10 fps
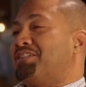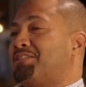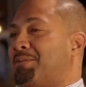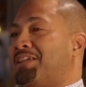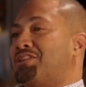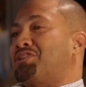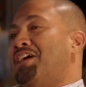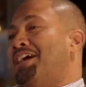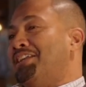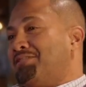and some of that
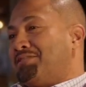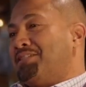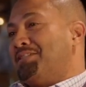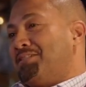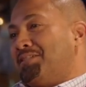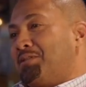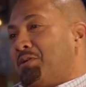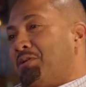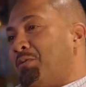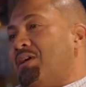shine is, is, is
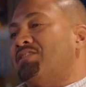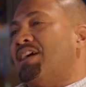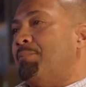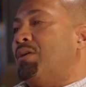going to the wayside.